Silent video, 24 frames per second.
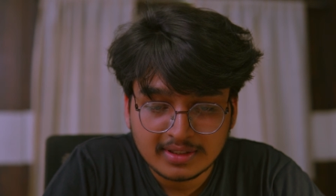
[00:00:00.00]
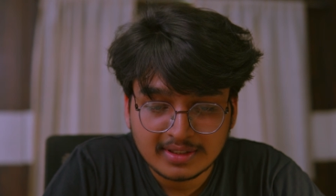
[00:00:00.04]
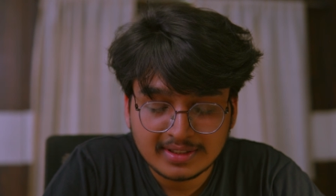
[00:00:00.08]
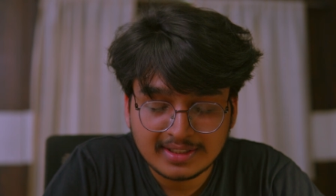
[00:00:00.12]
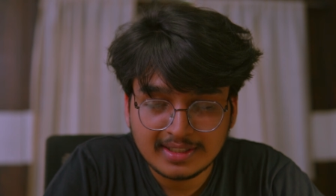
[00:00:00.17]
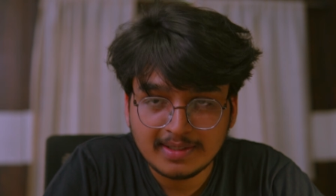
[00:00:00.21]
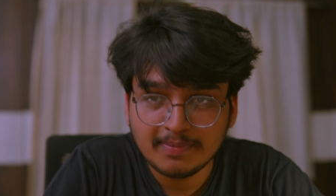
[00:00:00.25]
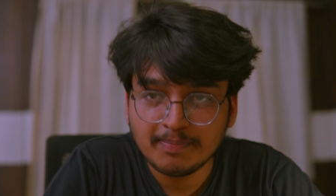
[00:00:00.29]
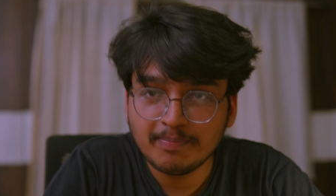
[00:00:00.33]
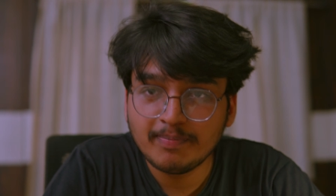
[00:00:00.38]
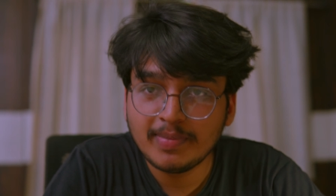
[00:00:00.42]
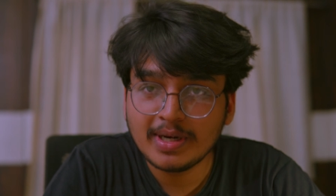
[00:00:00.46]

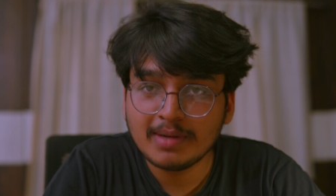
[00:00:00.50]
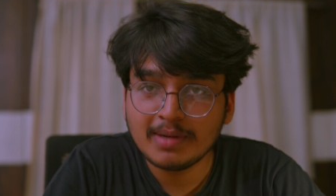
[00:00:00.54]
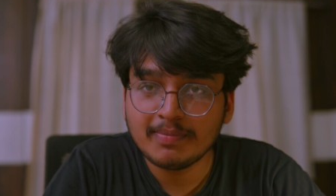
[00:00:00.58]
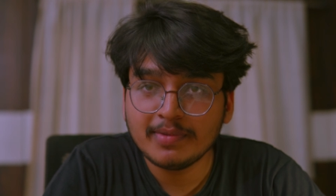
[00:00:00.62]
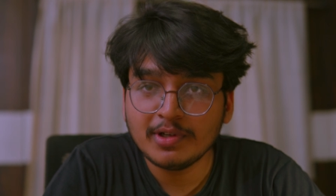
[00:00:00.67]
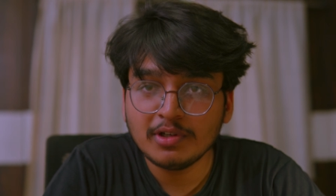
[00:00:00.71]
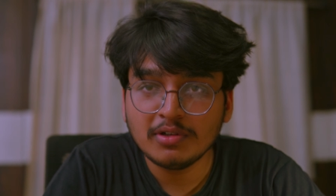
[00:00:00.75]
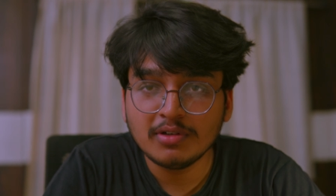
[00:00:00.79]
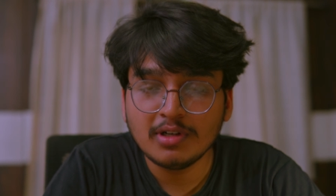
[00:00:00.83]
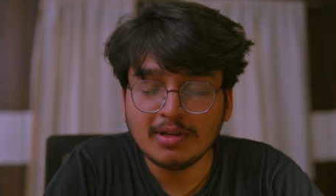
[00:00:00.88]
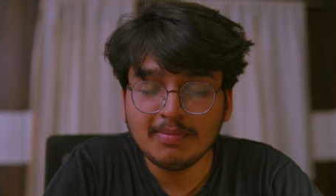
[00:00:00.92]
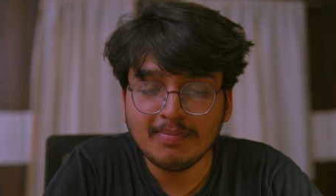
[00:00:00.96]
See,
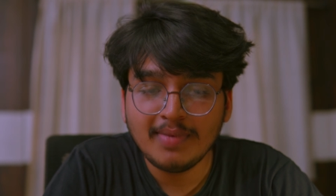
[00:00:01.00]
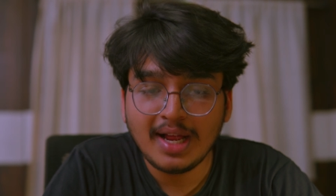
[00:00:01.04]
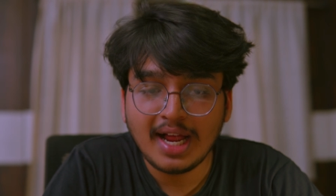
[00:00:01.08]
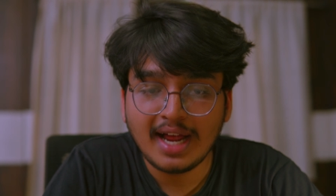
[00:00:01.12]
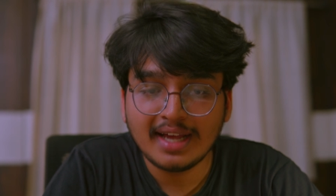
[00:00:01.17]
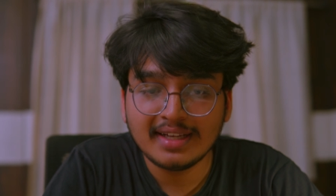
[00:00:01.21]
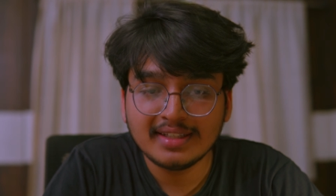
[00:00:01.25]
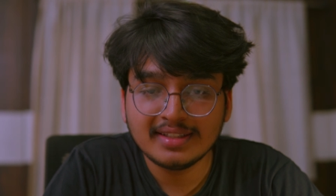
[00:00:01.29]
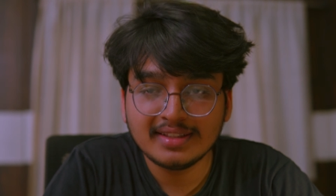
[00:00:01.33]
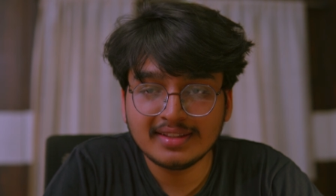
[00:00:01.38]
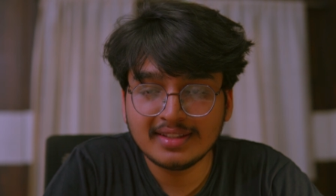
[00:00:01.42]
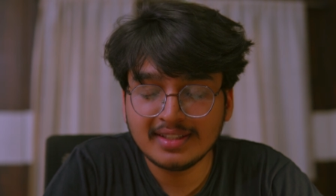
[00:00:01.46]
Bramayugam,
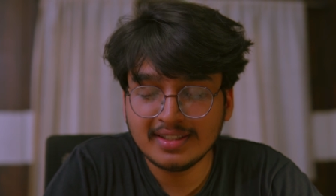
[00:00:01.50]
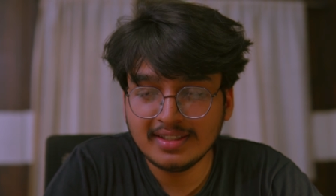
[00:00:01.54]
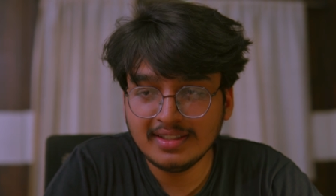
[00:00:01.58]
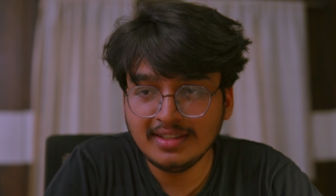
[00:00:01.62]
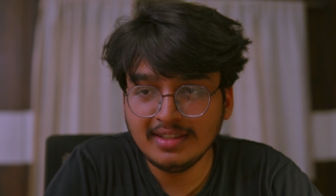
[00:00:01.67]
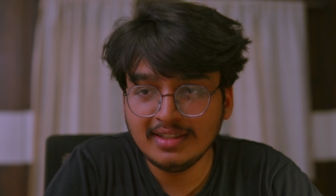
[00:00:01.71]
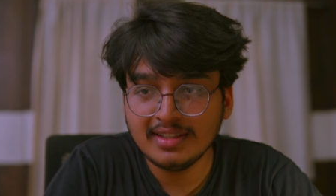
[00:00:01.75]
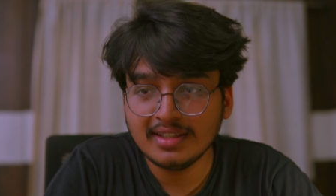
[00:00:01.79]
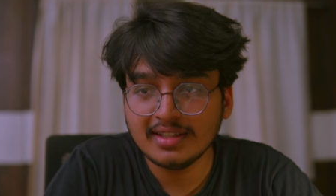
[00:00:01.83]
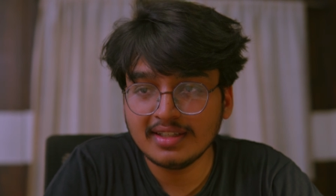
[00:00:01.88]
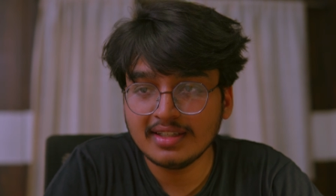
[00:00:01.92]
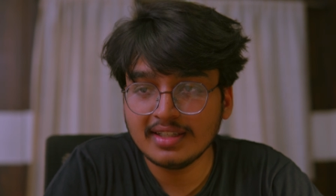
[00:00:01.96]
I
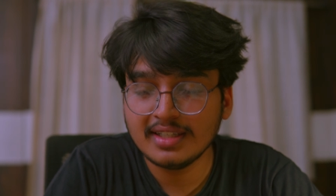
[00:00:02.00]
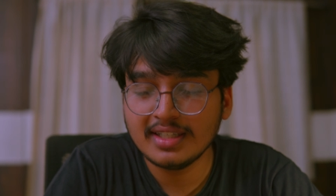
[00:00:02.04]
think,